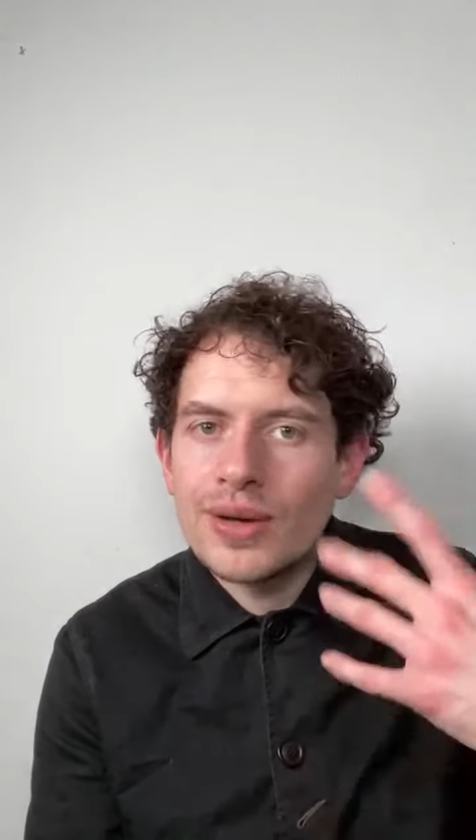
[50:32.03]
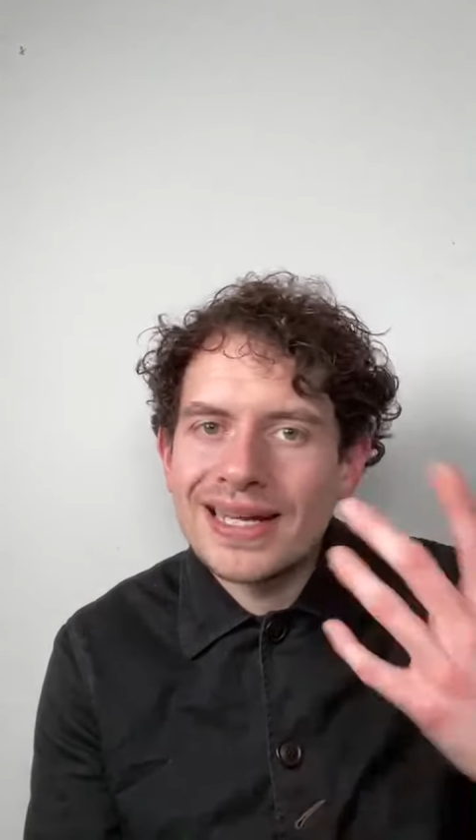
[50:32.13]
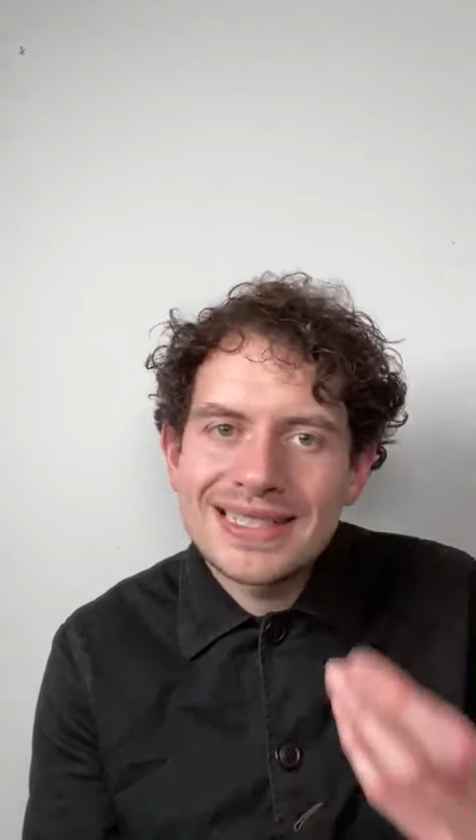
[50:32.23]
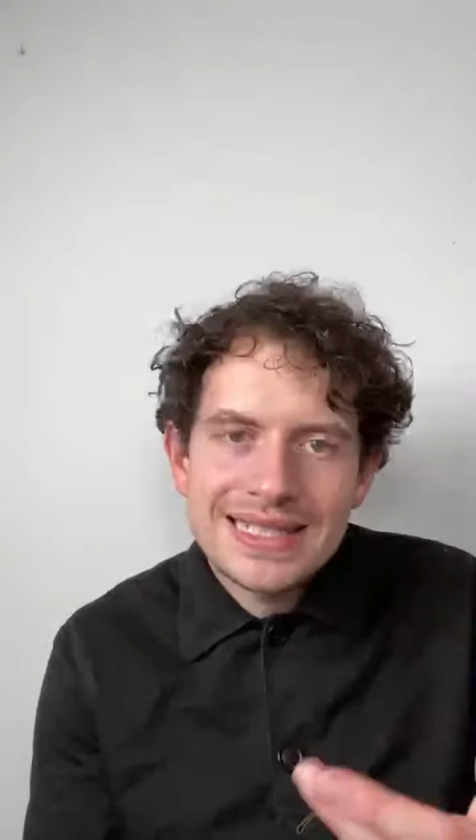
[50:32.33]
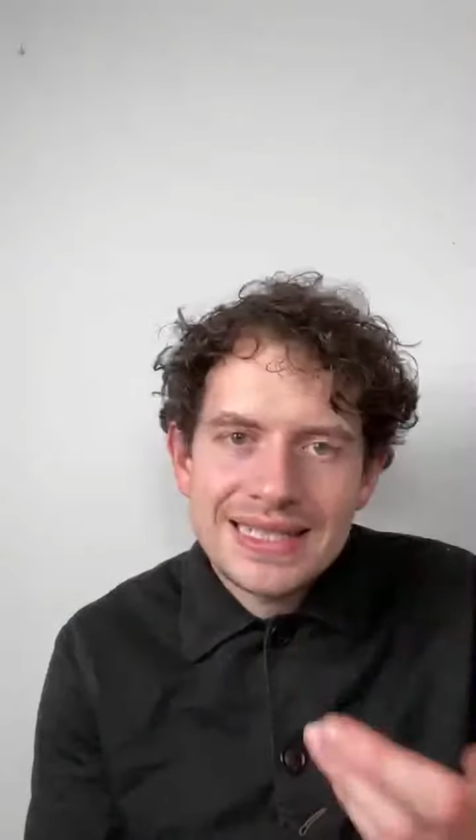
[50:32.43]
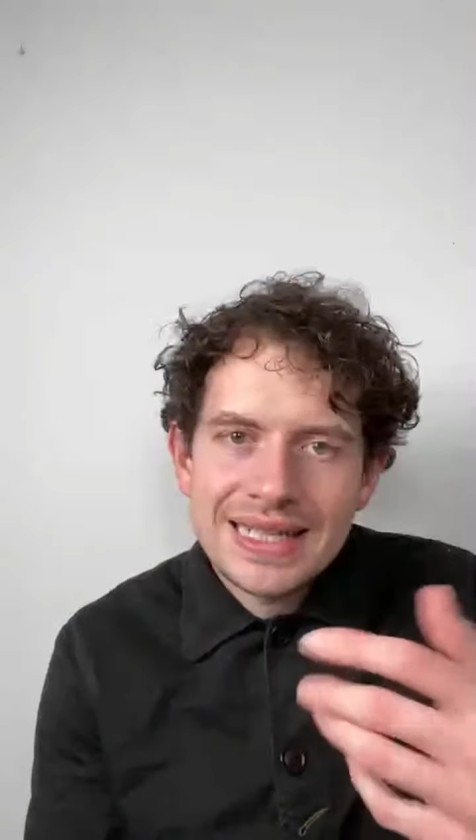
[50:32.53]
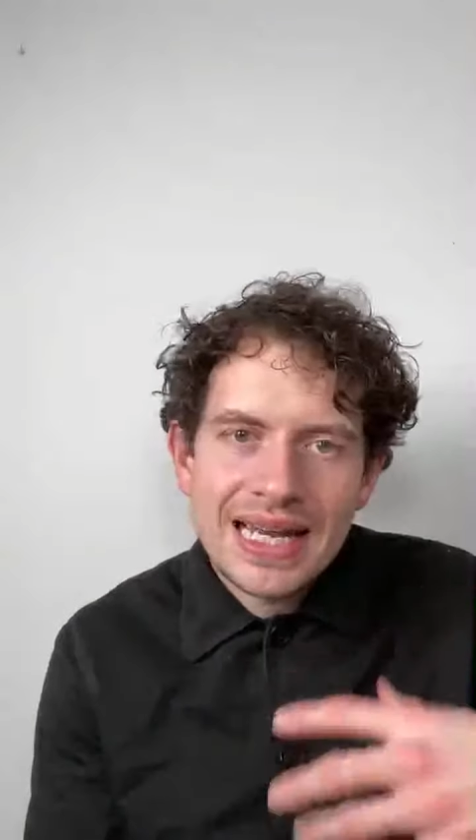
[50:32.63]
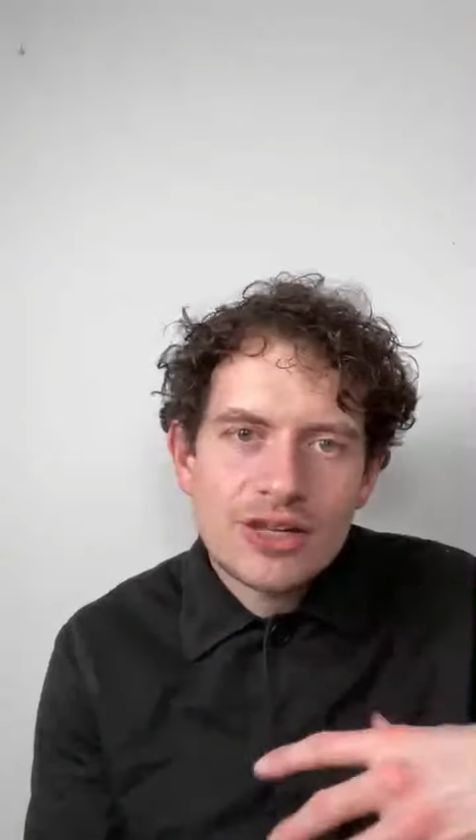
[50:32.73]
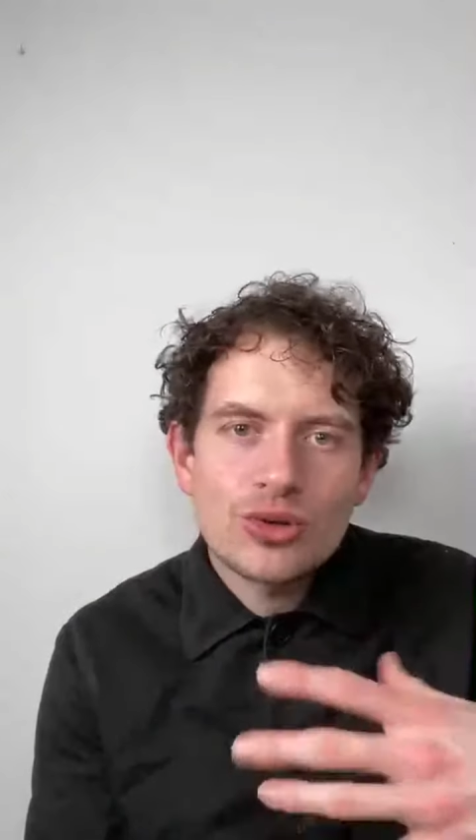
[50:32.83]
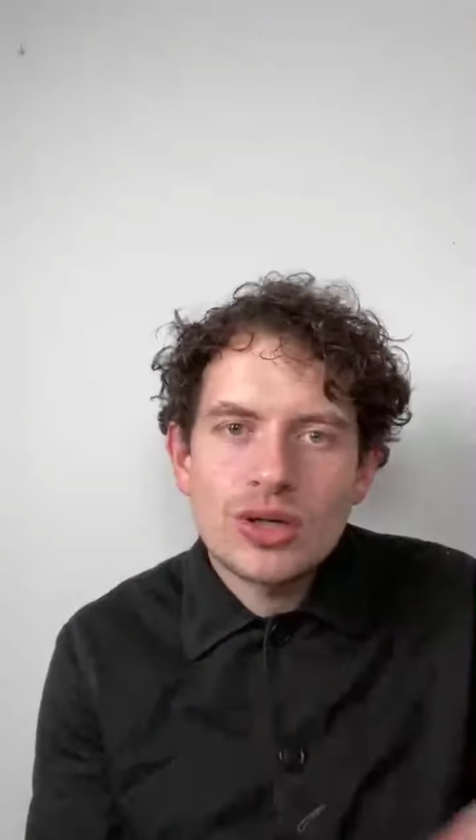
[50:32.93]
existing
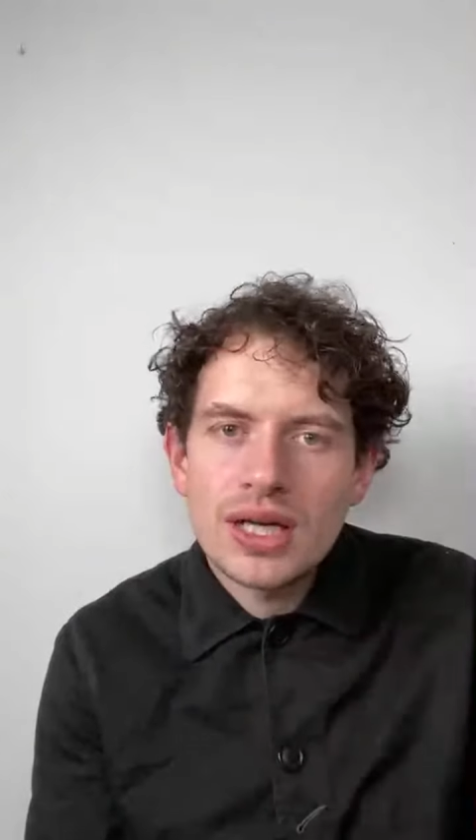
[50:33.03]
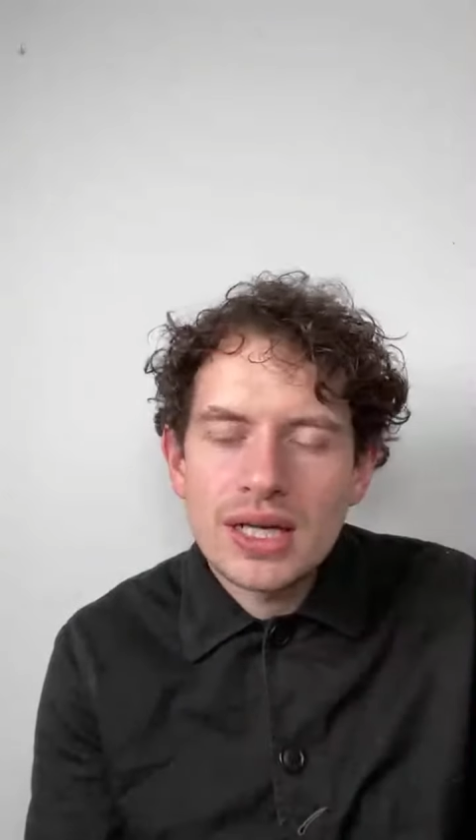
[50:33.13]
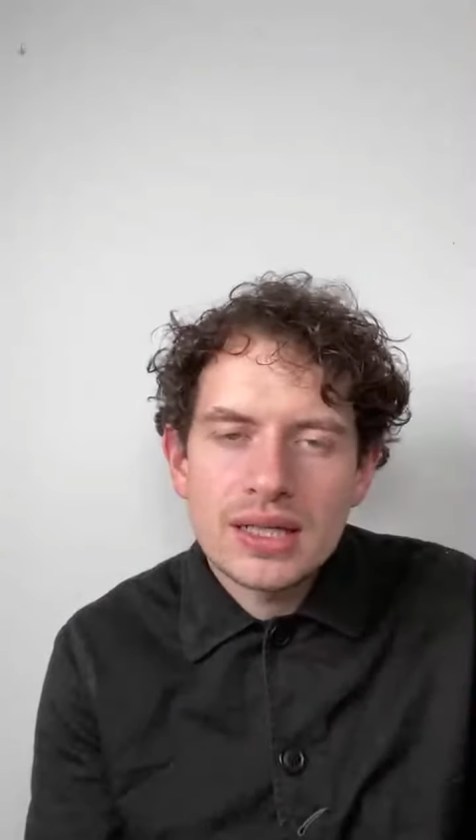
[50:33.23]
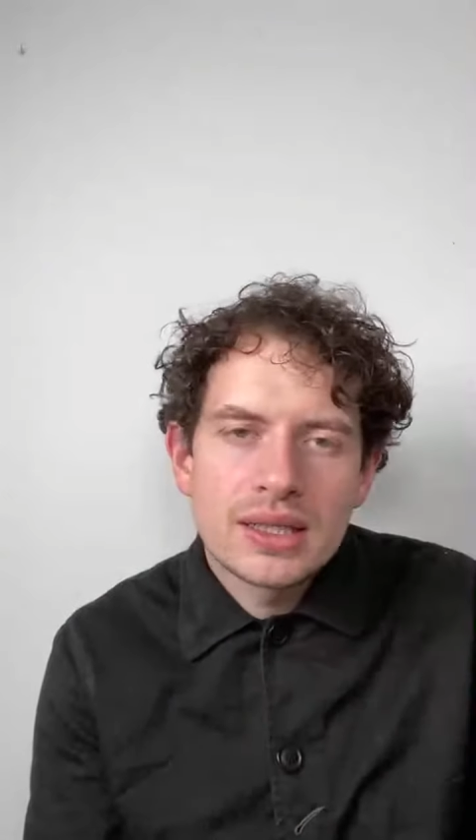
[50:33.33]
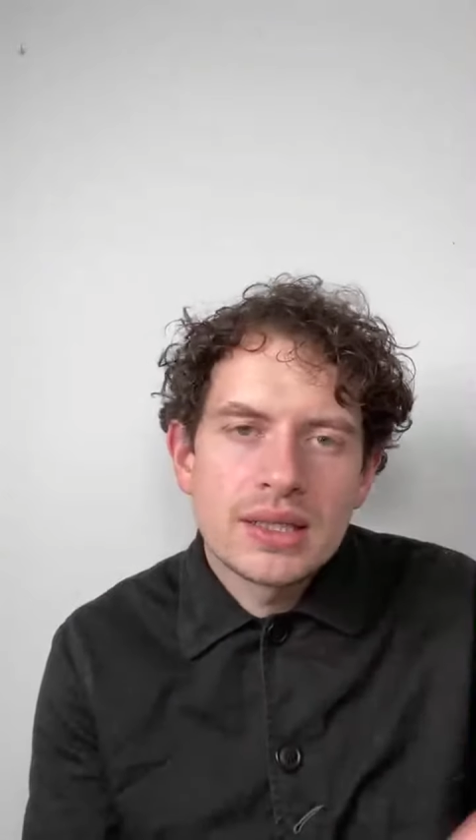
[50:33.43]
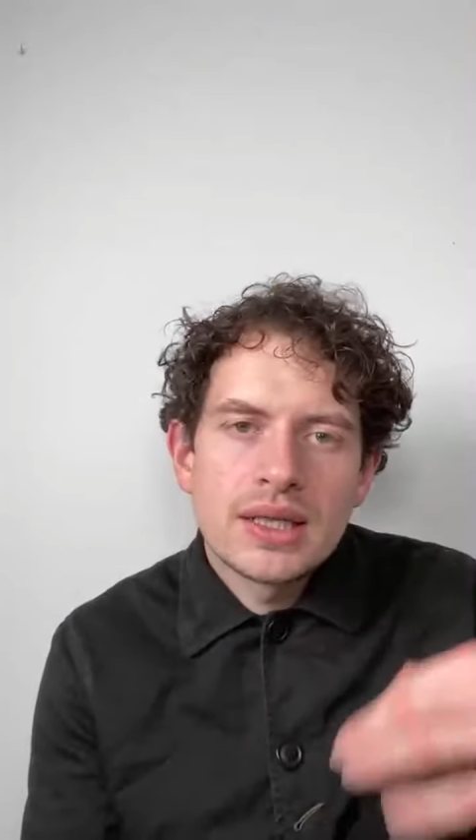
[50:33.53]
natural colour,